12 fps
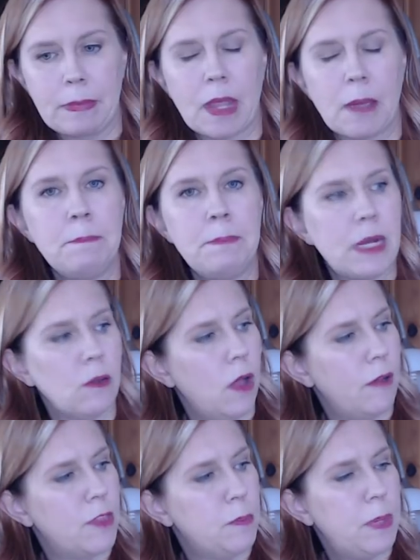middle
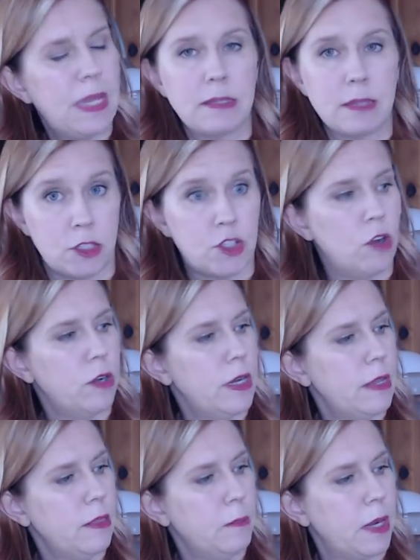of the piece. I started
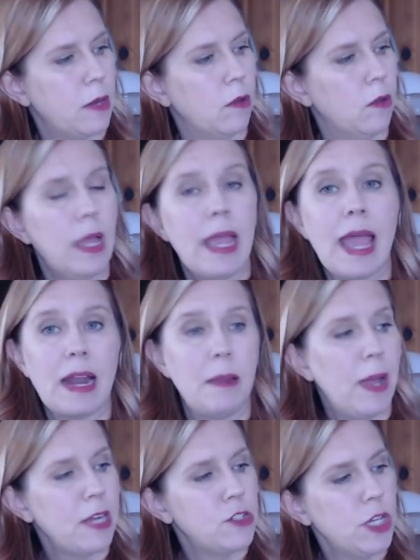in the middle and I'm
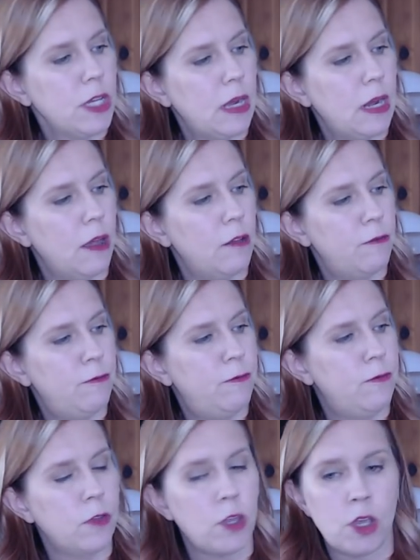actually gonna
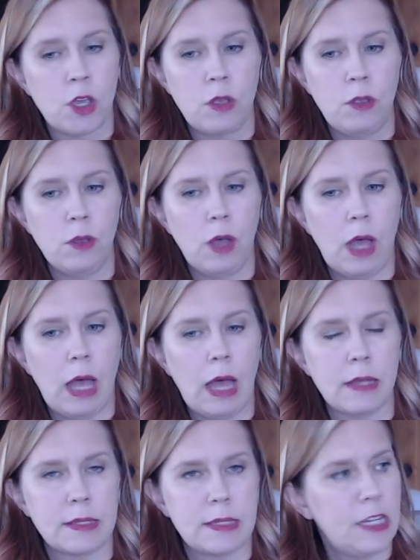
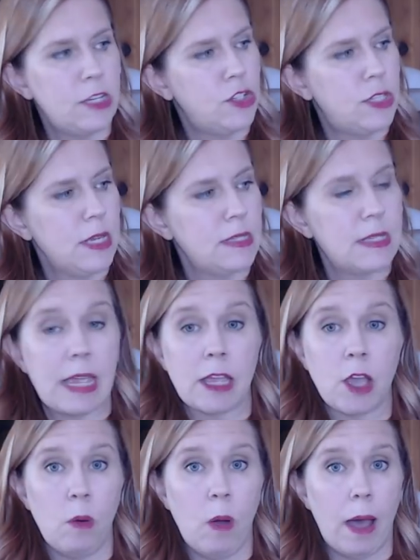uh, stitch this and
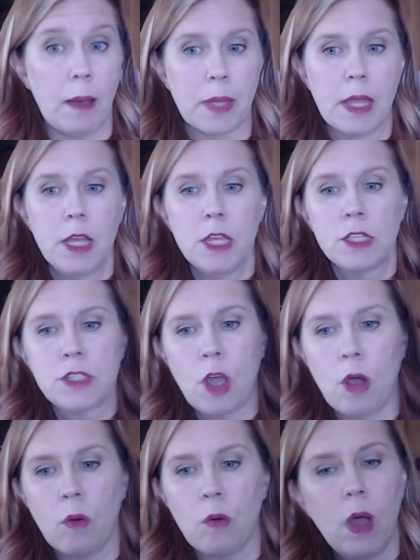go up.
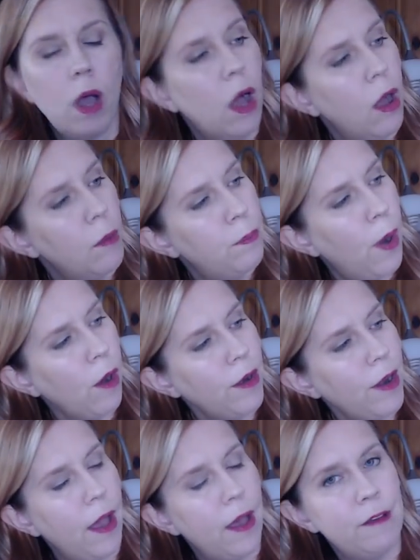So
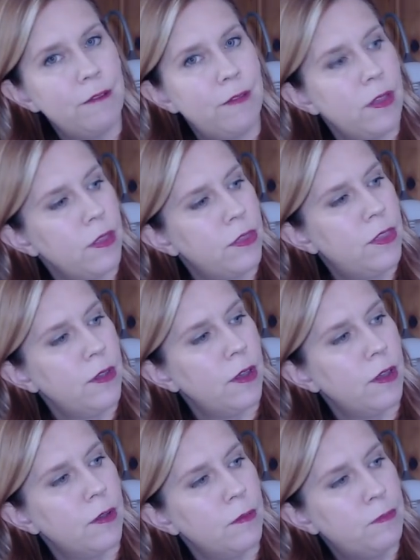part of
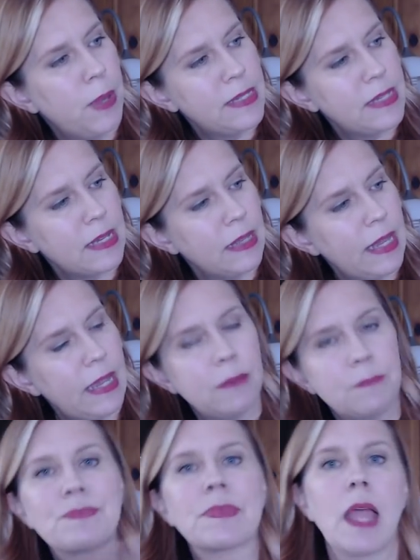the,
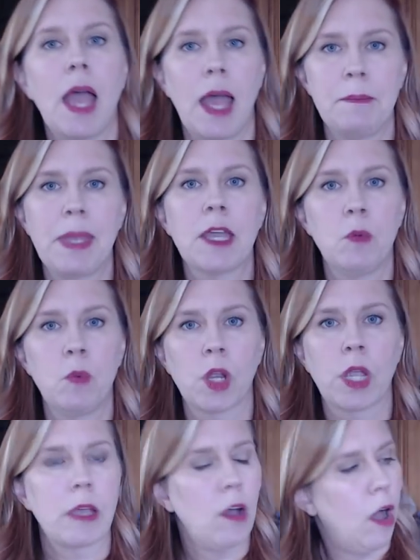basically I make a
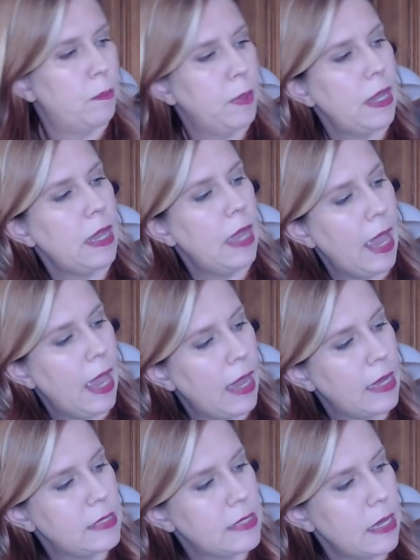working copy
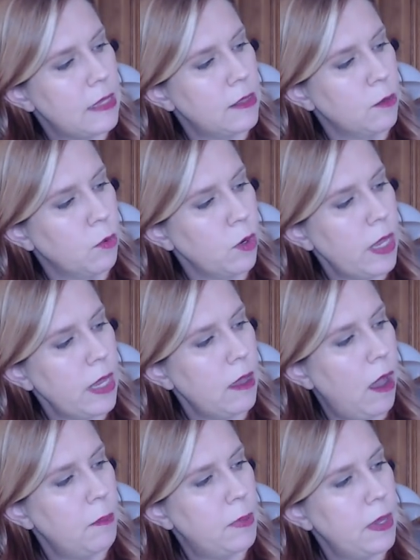and the working
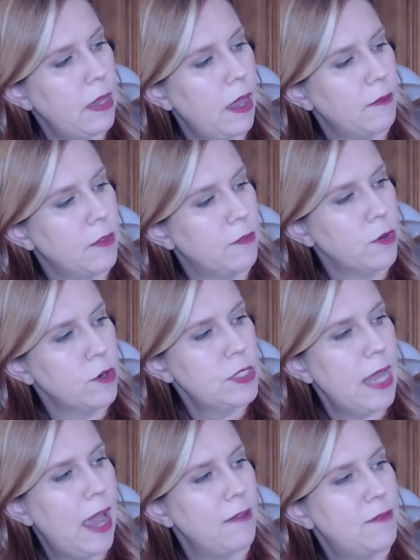copy of the first
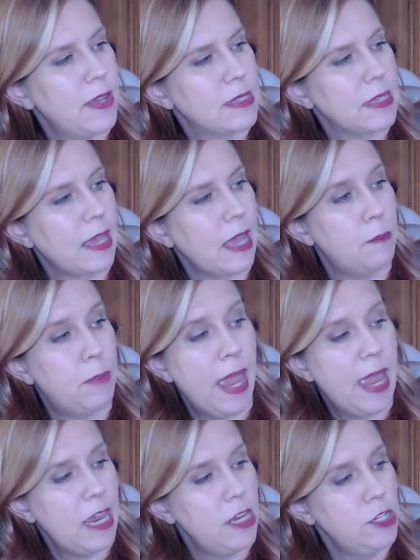half is like a
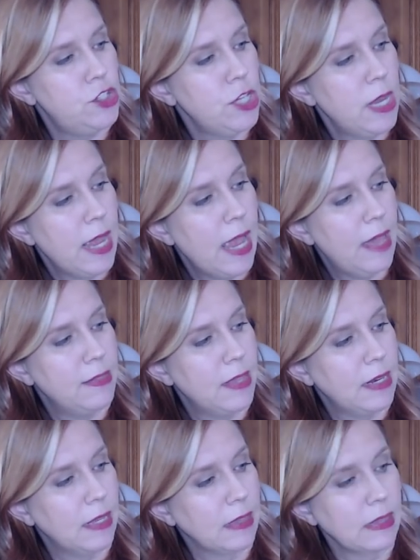page and
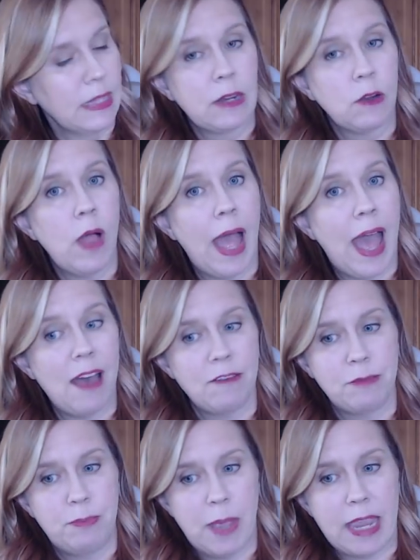then a little
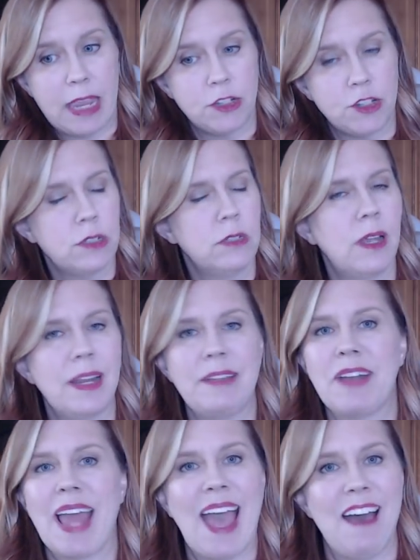half page, not
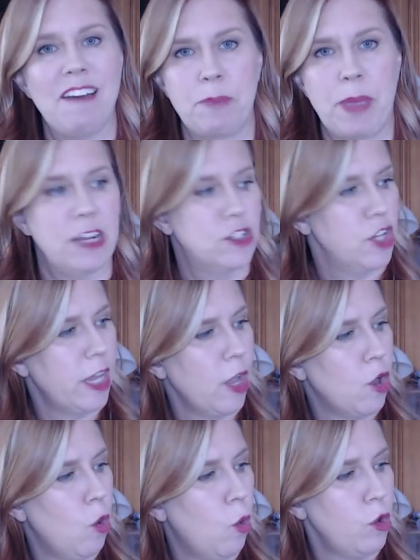even a half page, like a
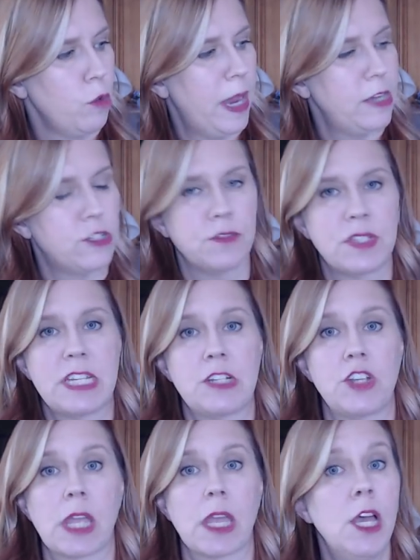quarter page of
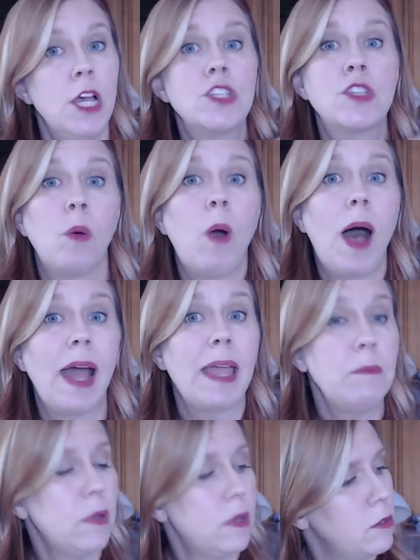stitching. So
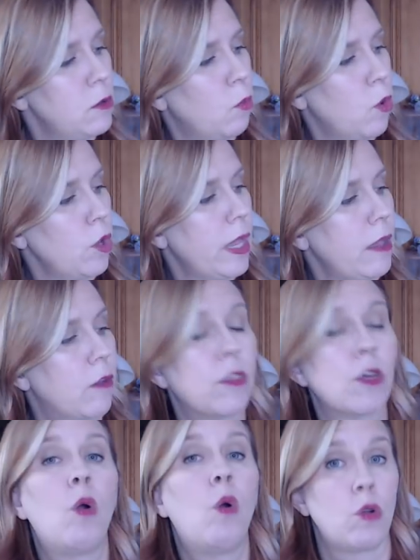I'm working on
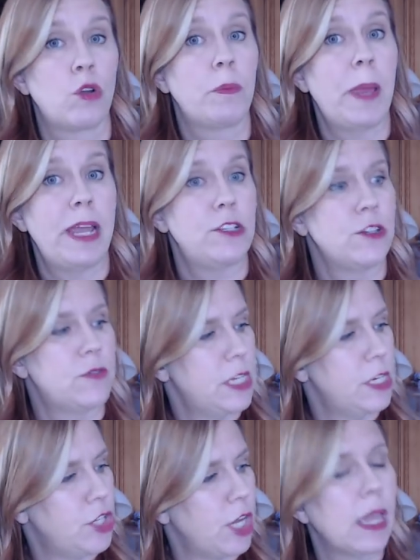the quarter page of
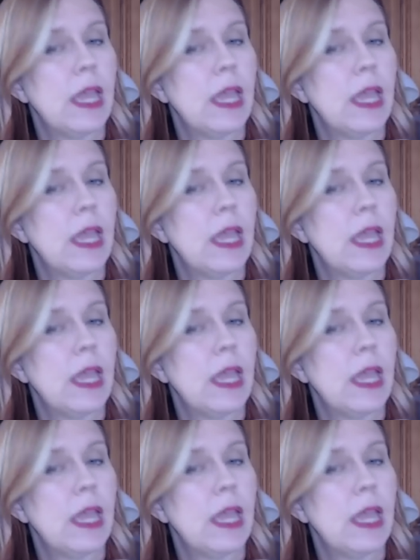stitching.